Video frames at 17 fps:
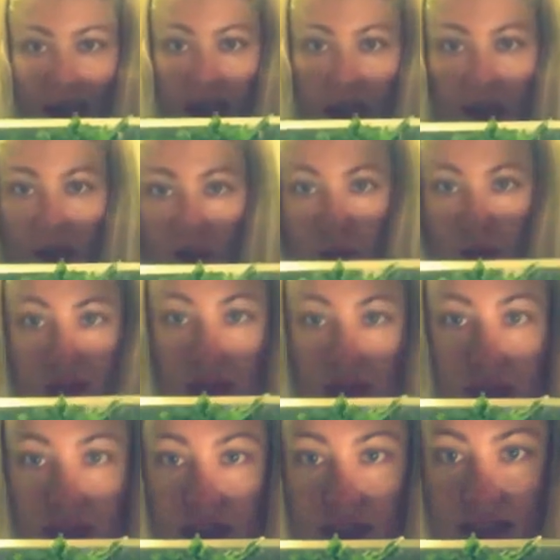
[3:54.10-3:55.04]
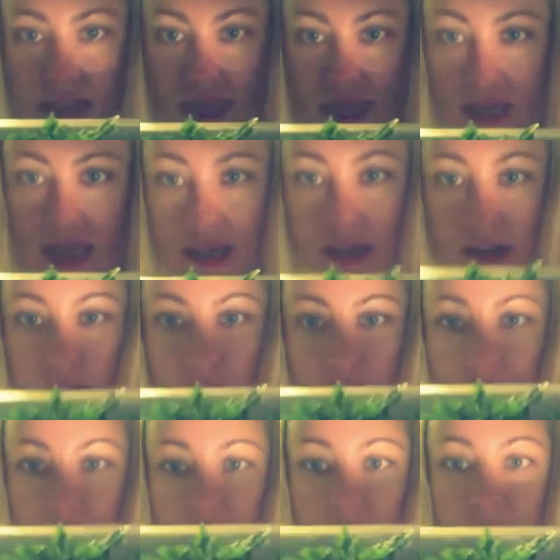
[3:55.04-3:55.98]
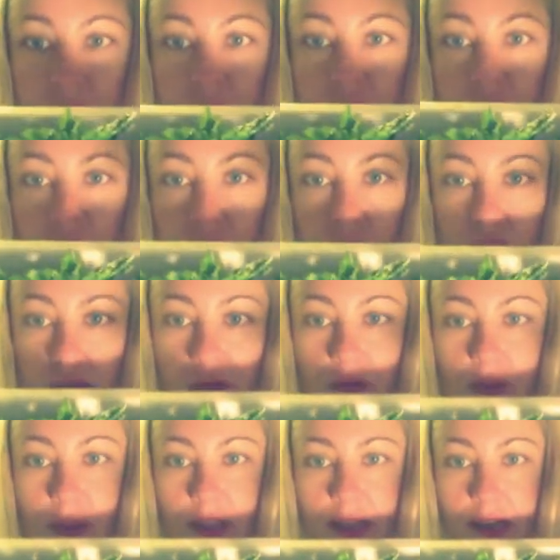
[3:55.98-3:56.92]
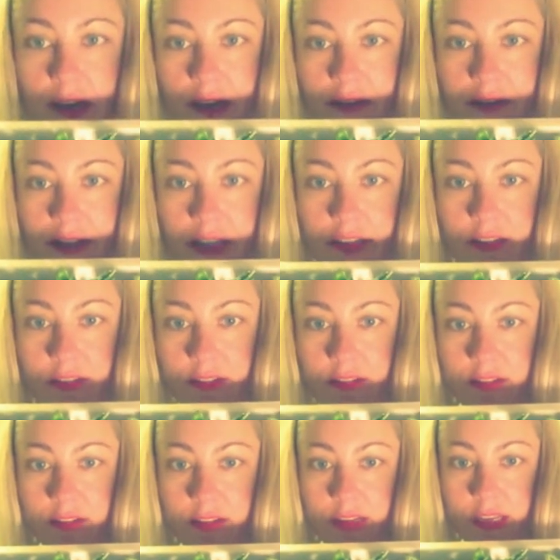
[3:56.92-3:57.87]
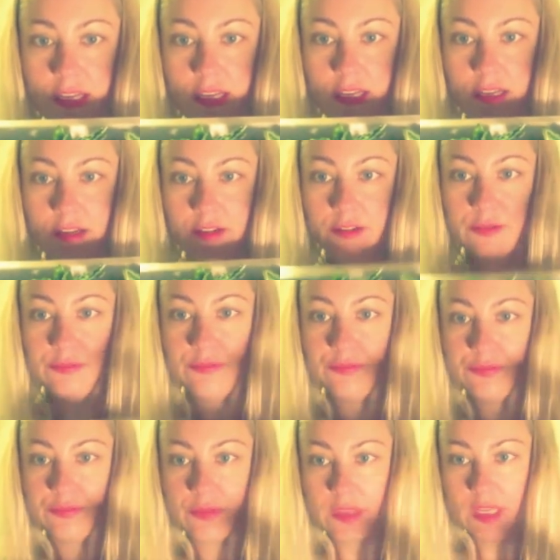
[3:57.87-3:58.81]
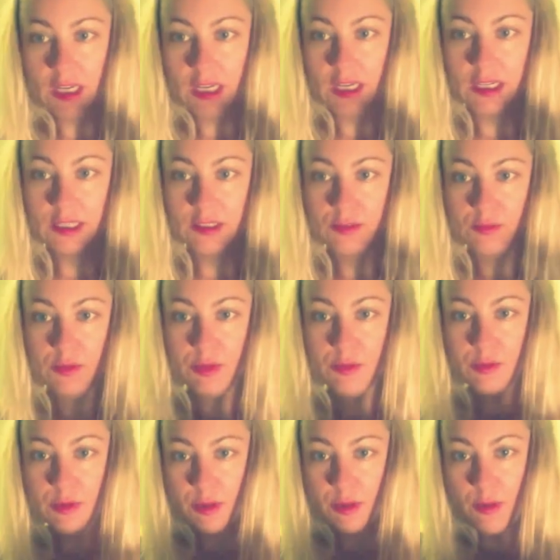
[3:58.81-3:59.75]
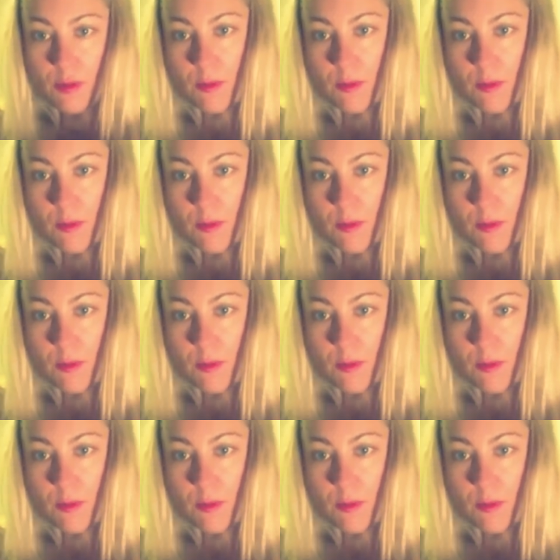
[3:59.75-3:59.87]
and put this kale into the oven, and we will